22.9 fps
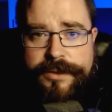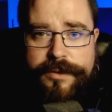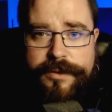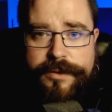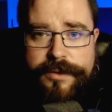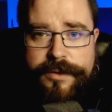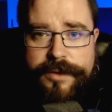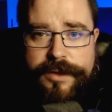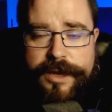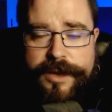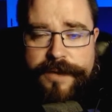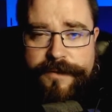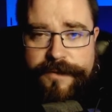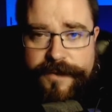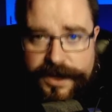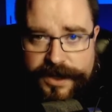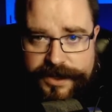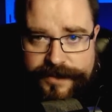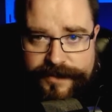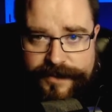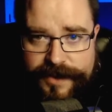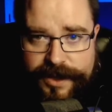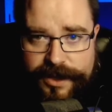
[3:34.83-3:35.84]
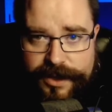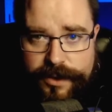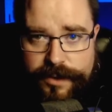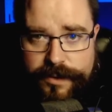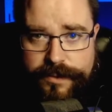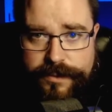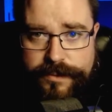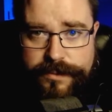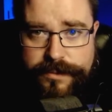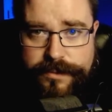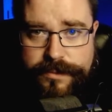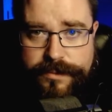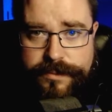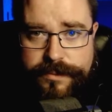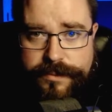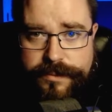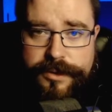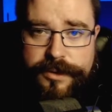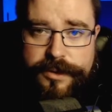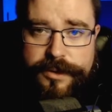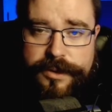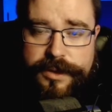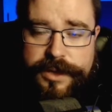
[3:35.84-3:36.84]
at face value
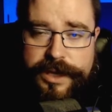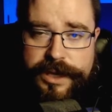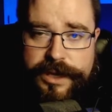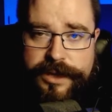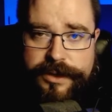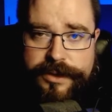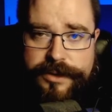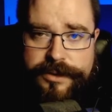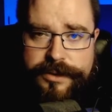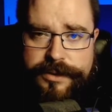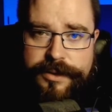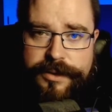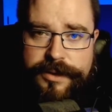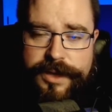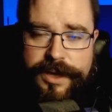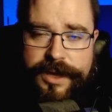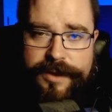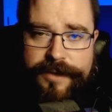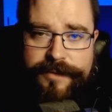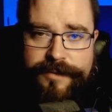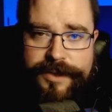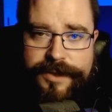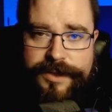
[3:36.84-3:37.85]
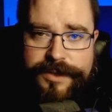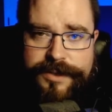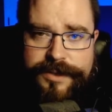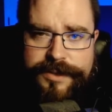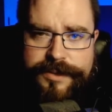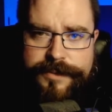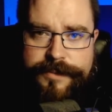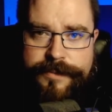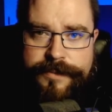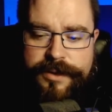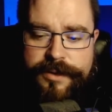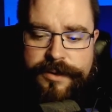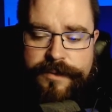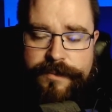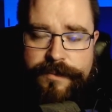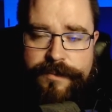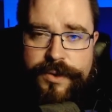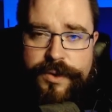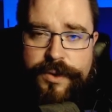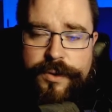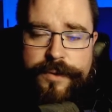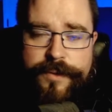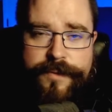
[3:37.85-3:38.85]
than have this
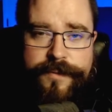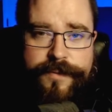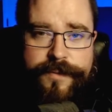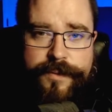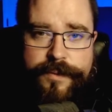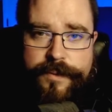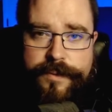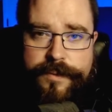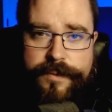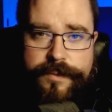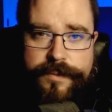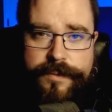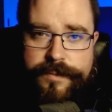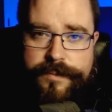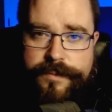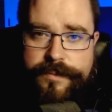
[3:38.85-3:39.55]
beautiful,